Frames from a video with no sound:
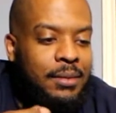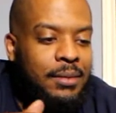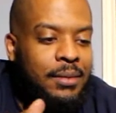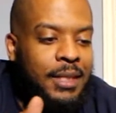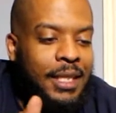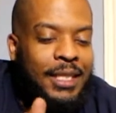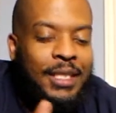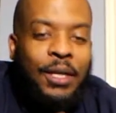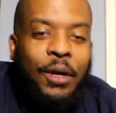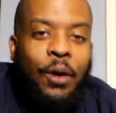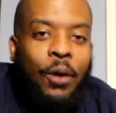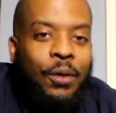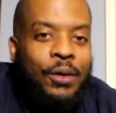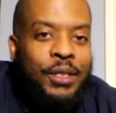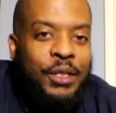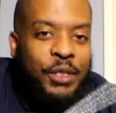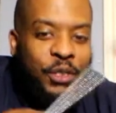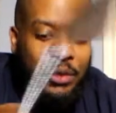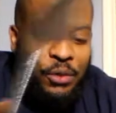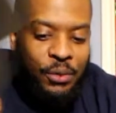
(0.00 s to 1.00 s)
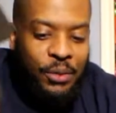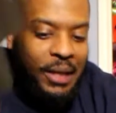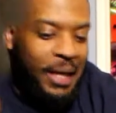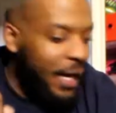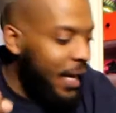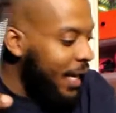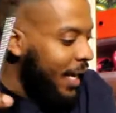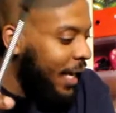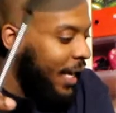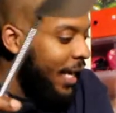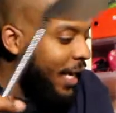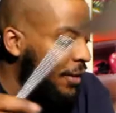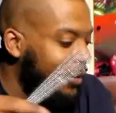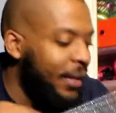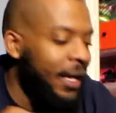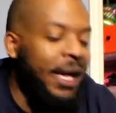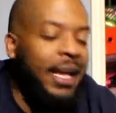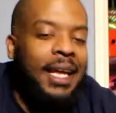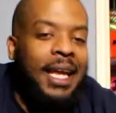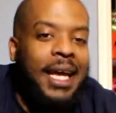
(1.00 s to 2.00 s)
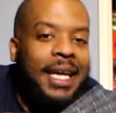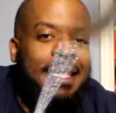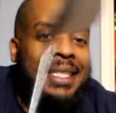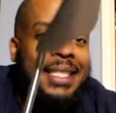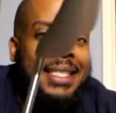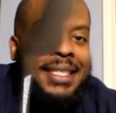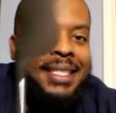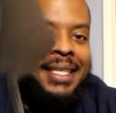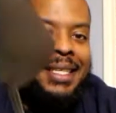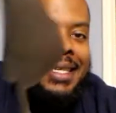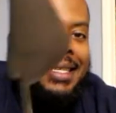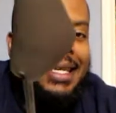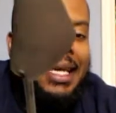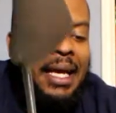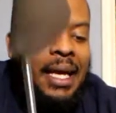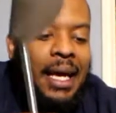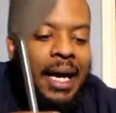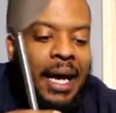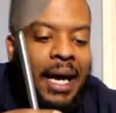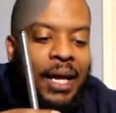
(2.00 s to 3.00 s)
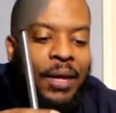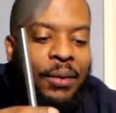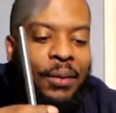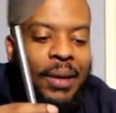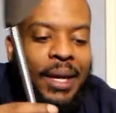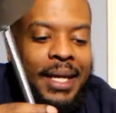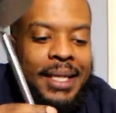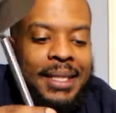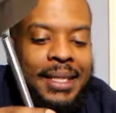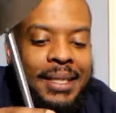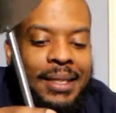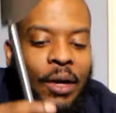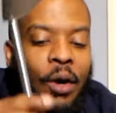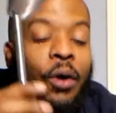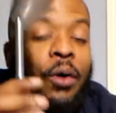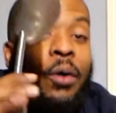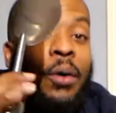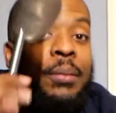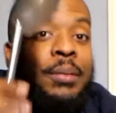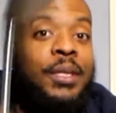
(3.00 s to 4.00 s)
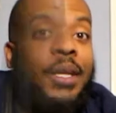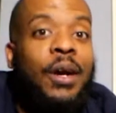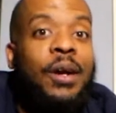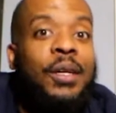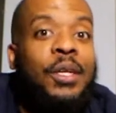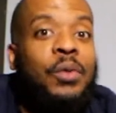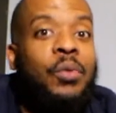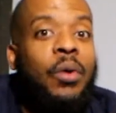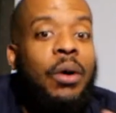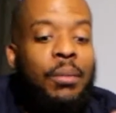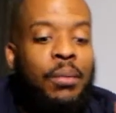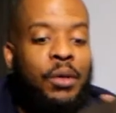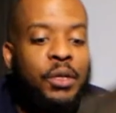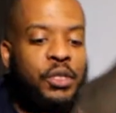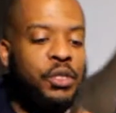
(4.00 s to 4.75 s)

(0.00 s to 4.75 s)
That's the only shoe that I had that I like these in. I don't like these. Oh, I'm sorry. There's one more